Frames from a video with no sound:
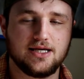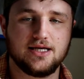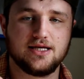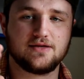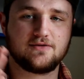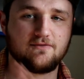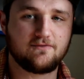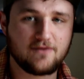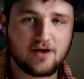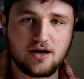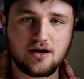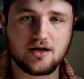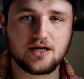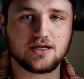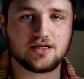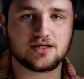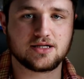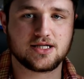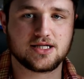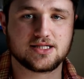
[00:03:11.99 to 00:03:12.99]
It's
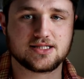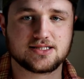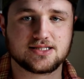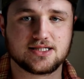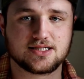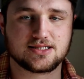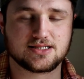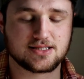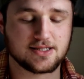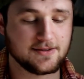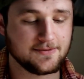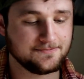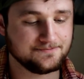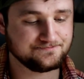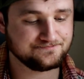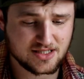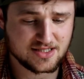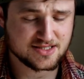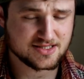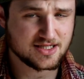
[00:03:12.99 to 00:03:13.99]
very
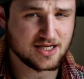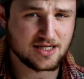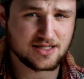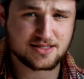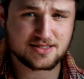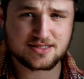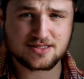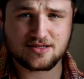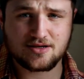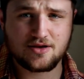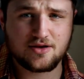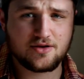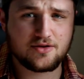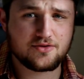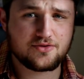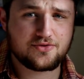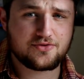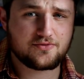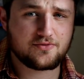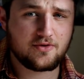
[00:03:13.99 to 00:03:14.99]
inconsistent. His guns,
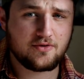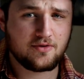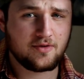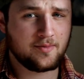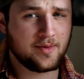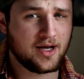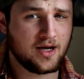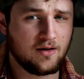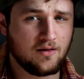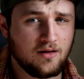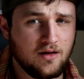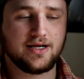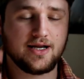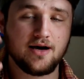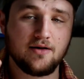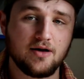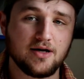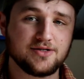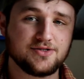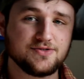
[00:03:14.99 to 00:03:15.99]
throw them out.
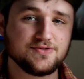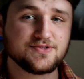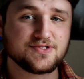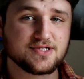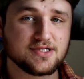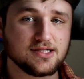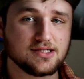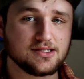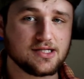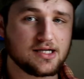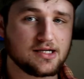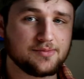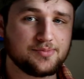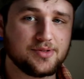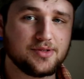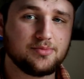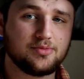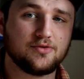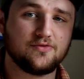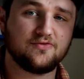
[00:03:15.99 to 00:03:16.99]
Now, I do see a lot of
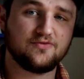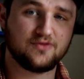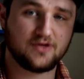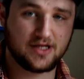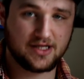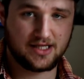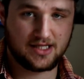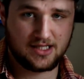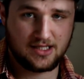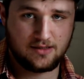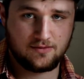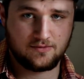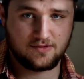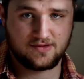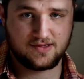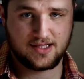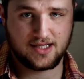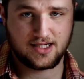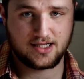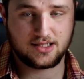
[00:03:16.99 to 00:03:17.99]
people flanking
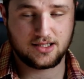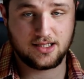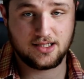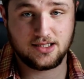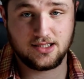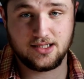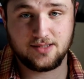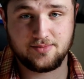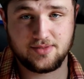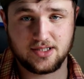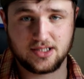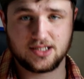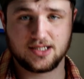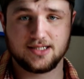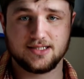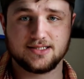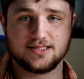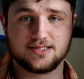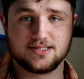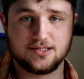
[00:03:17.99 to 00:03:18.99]
with tech lately
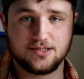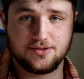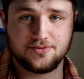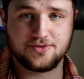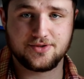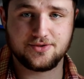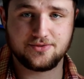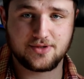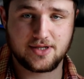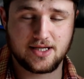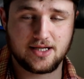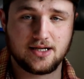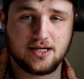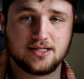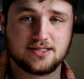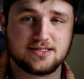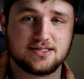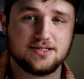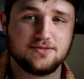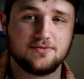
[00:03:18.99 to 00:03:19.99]
because, you know, you
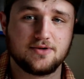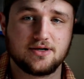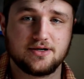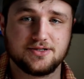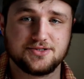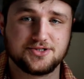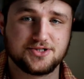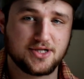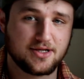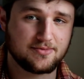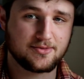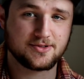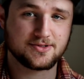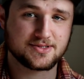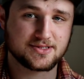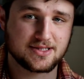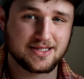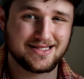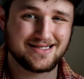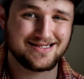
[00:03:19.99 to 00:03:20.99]
cannot see where his jammer
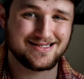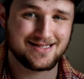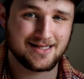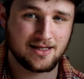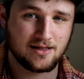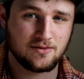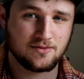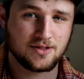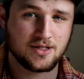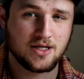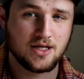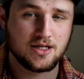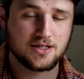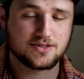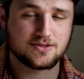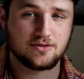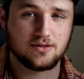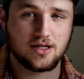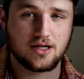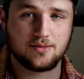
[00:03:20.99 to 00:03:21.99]
is laid down.
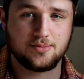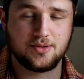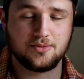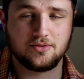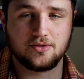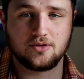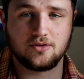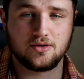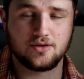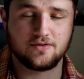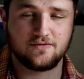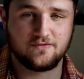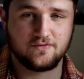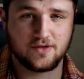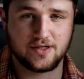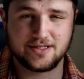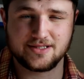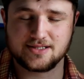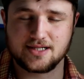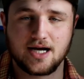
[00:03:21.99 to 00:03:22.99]
So a lot of people go on the
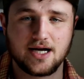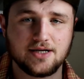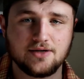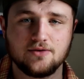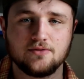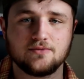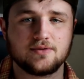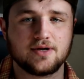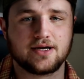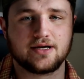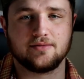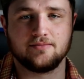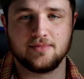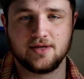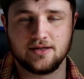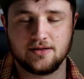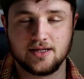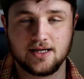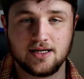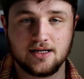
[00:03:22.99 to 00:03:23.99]
flanks. I don't
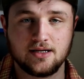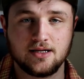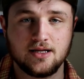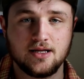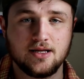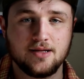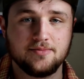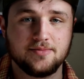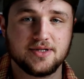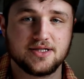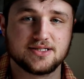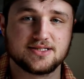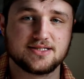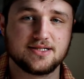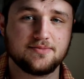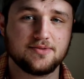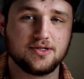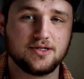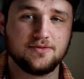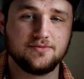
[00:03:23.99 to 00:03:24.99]
recommend that because
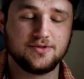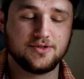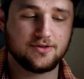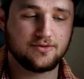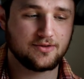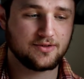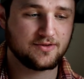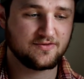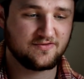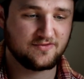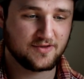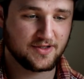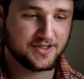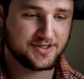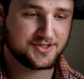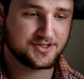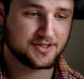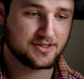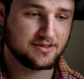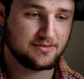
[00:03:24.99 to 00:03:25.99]
typically when you go on the
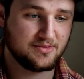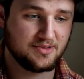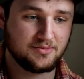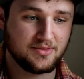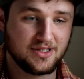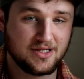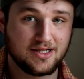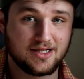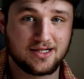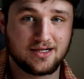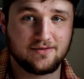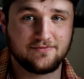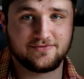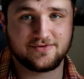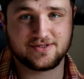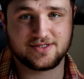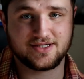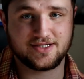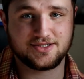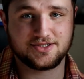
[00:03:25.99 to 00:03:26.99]
flanks, you're going to be meeting
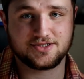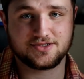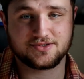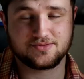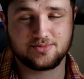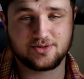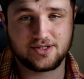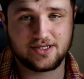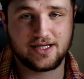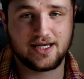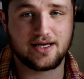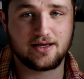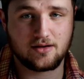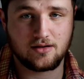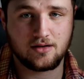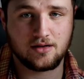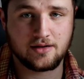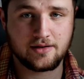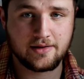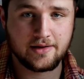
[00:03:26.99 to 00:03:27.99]
confrontations pretty head
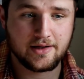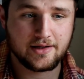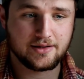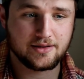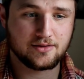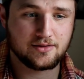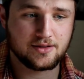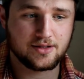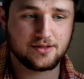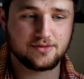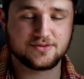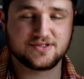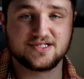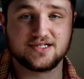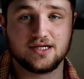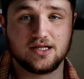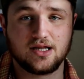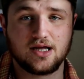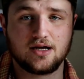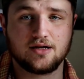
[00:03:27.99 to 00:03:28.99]
on. You know, I don't
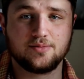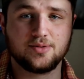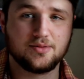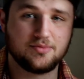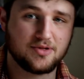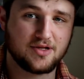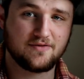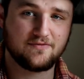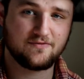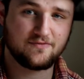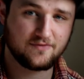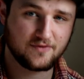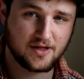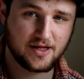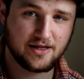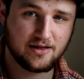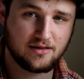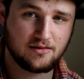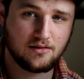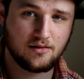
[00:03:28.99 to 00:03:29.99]
see a lot of people that
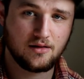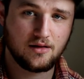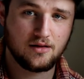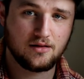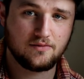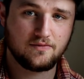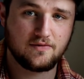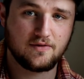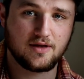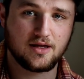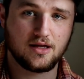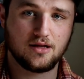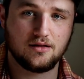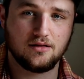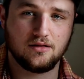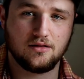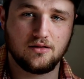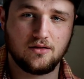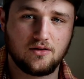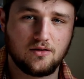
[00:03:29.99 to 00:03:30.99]
flank to
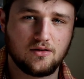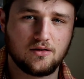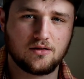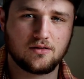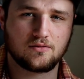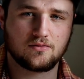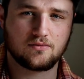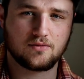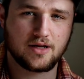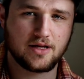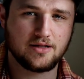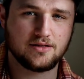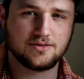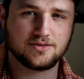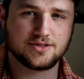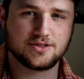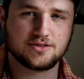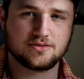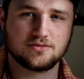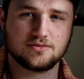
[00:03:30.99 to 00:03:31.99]
get long
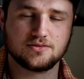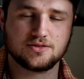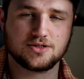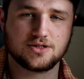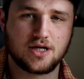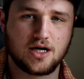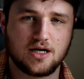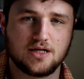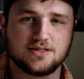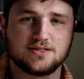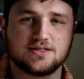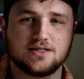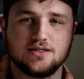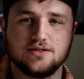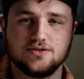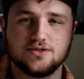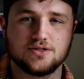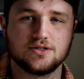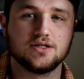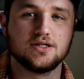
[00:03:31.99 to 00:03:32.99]
range shots.
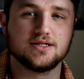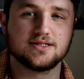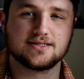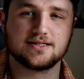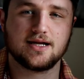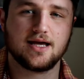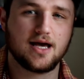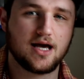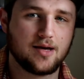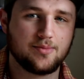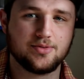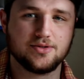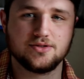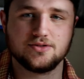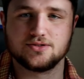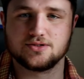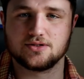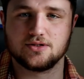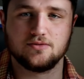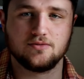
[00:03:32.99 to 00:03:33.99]
That usually doesn't happen.
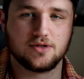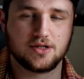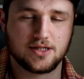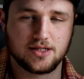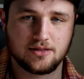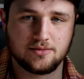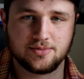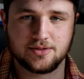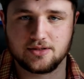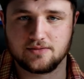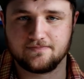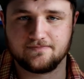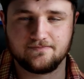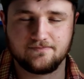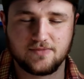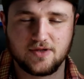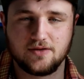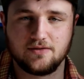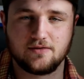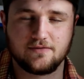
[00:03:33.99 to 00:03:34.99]
Usually you want to get up
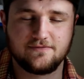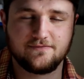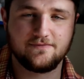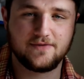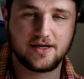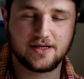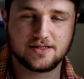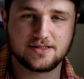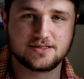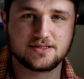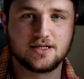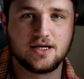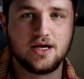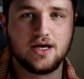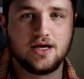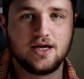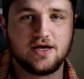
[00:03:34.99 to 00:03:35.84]
in their face.